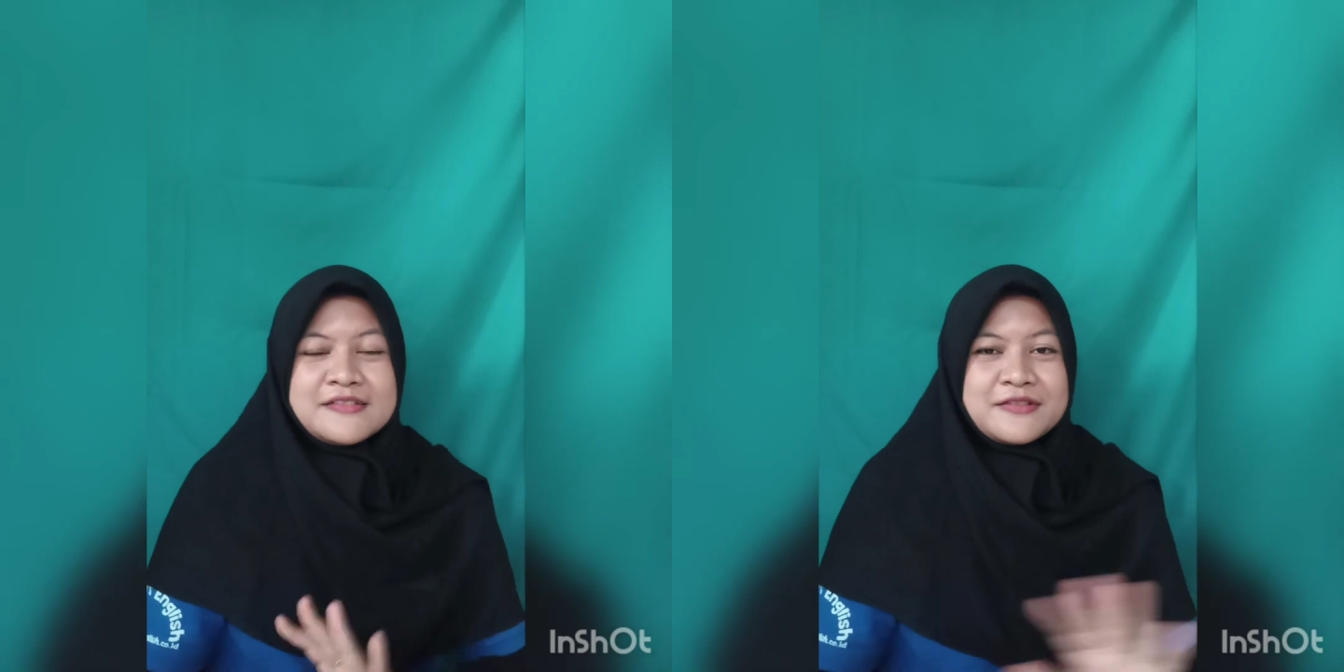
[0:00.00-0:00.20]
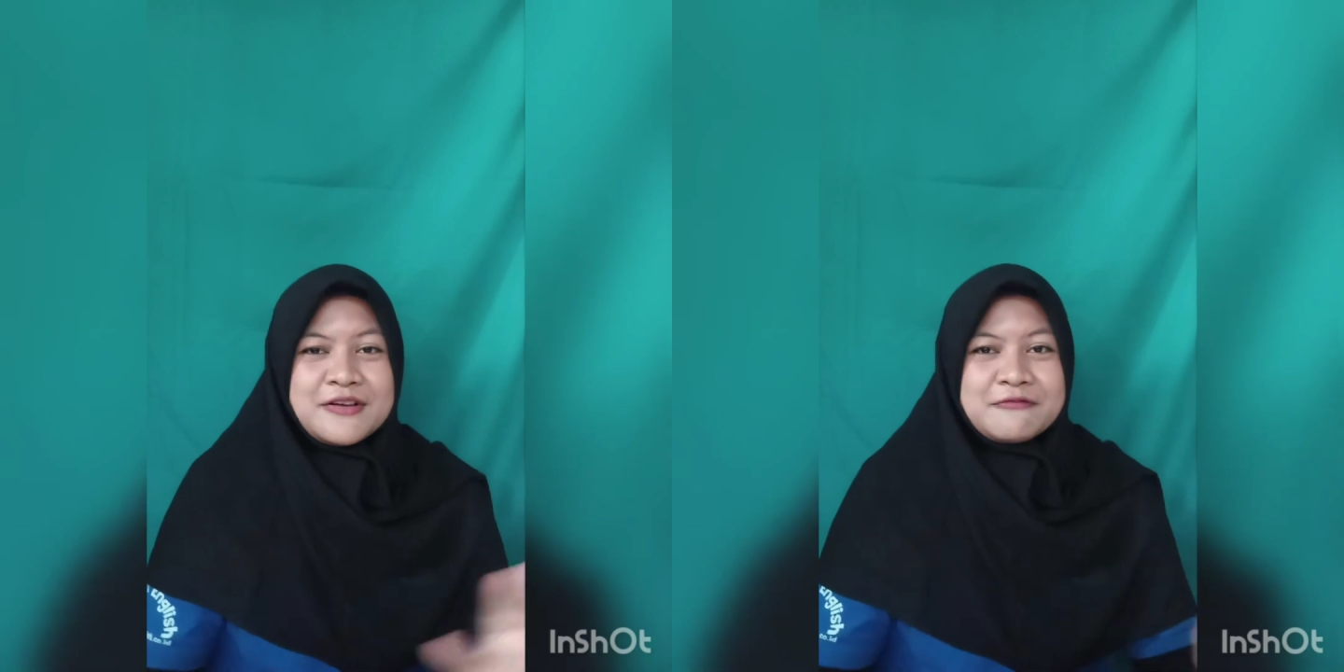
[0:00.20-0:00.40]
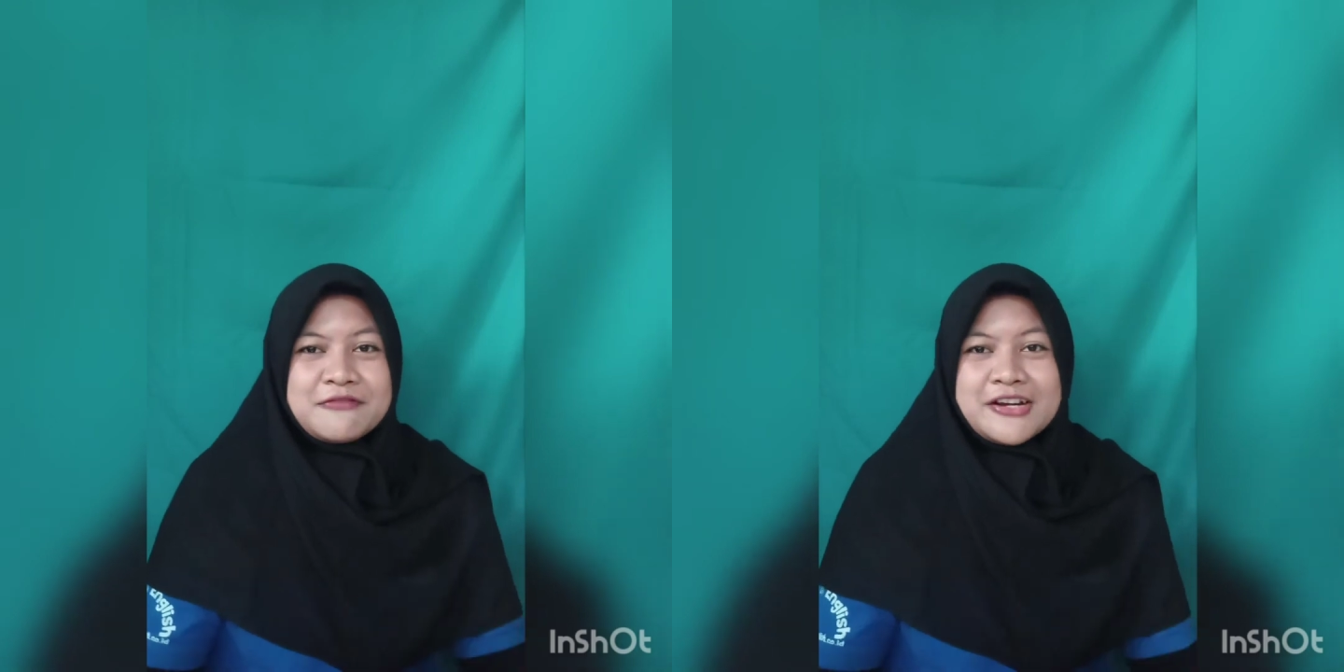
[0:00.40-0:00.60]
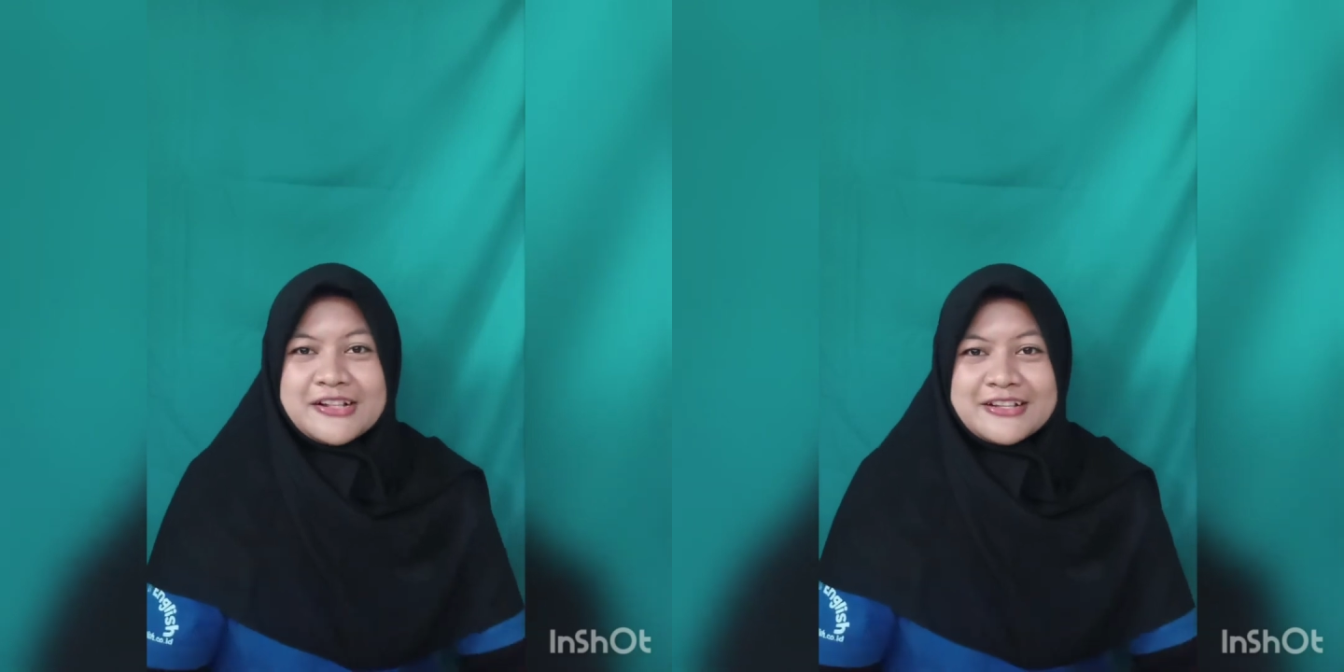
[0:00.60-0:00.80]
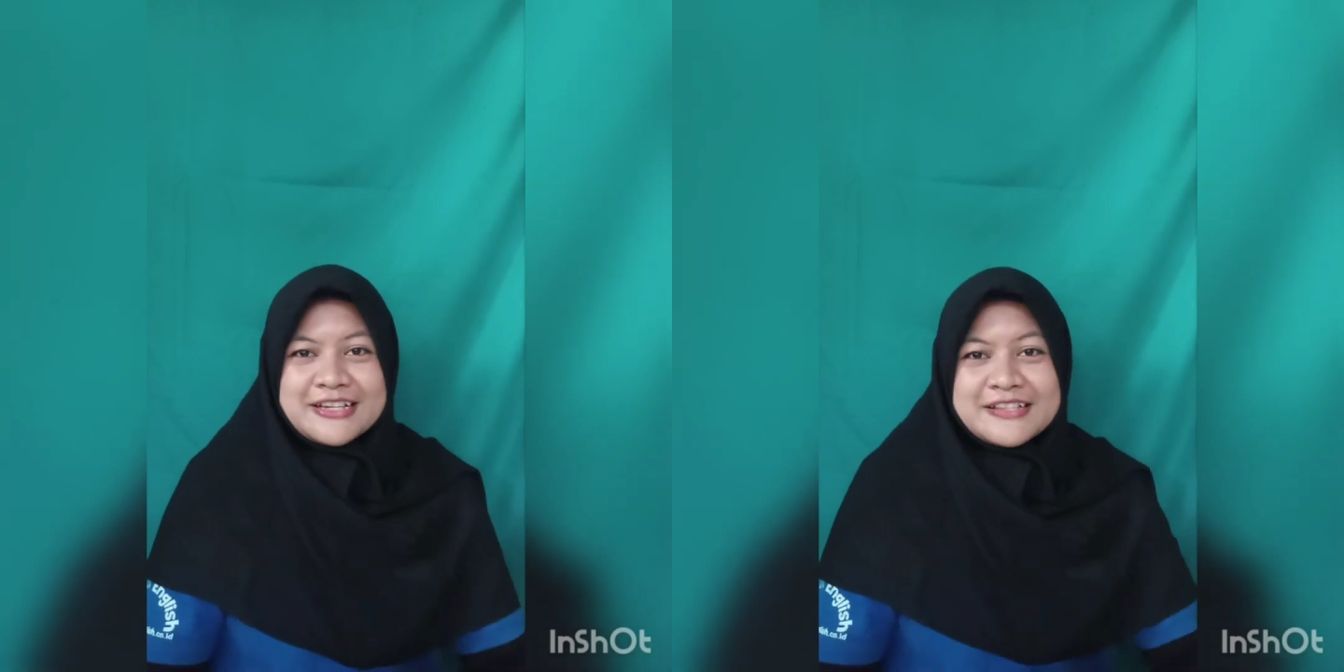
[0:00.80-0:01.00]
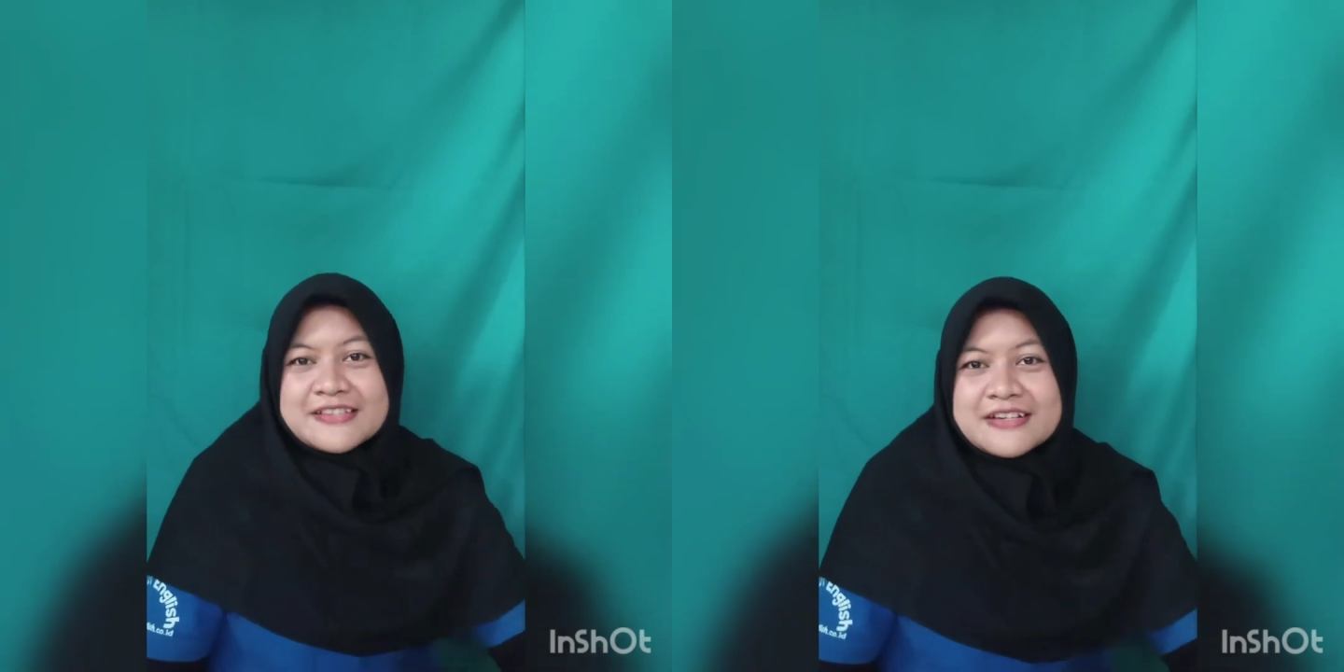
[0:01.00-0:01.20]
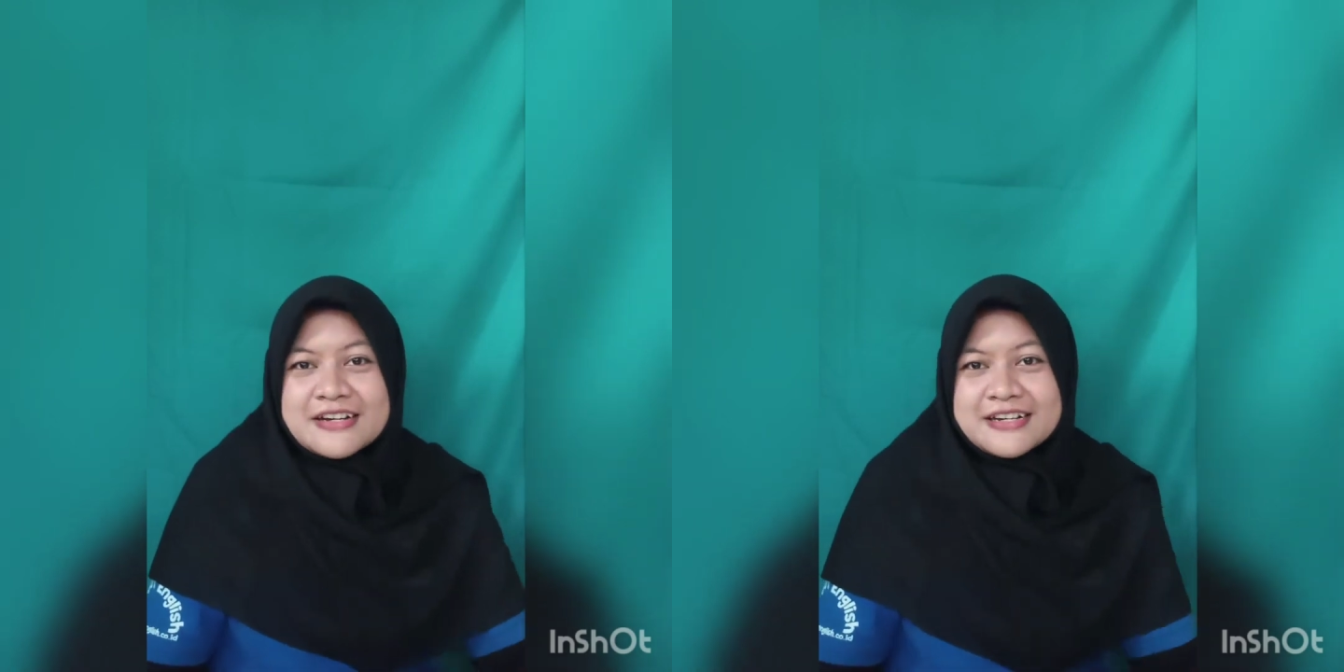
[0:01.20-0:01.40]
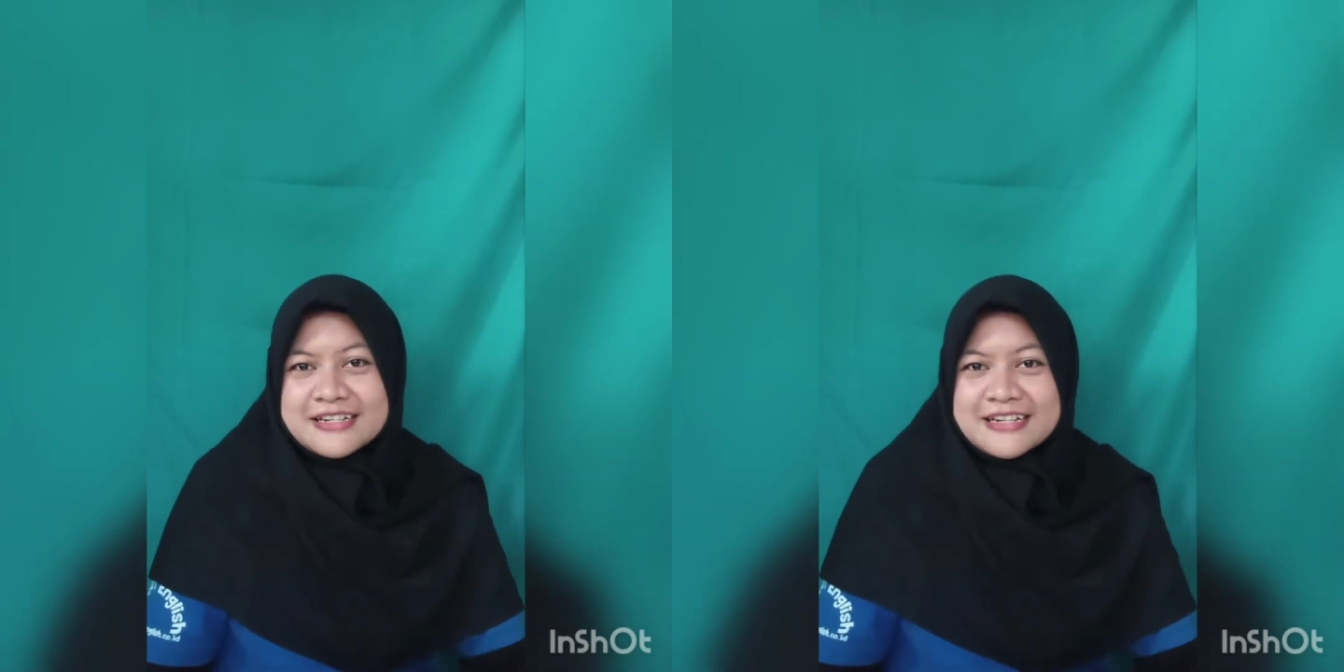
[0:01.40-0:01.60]
not real. It's
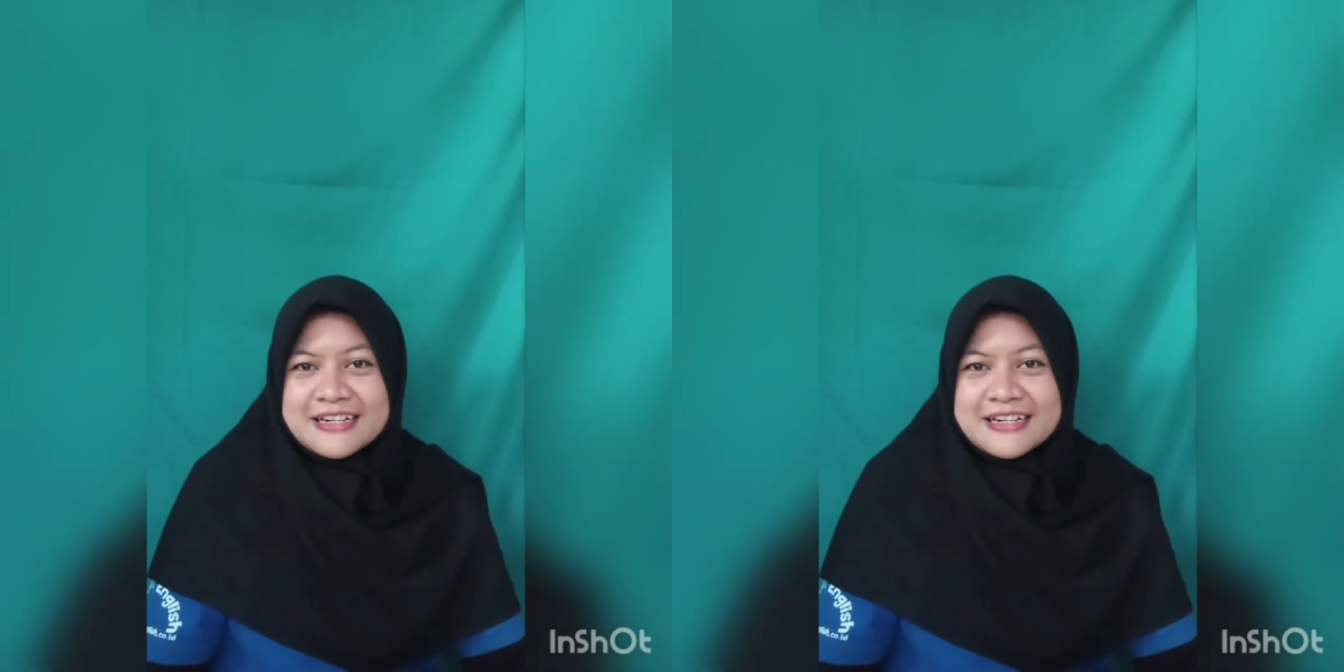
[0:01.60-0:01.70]
gone.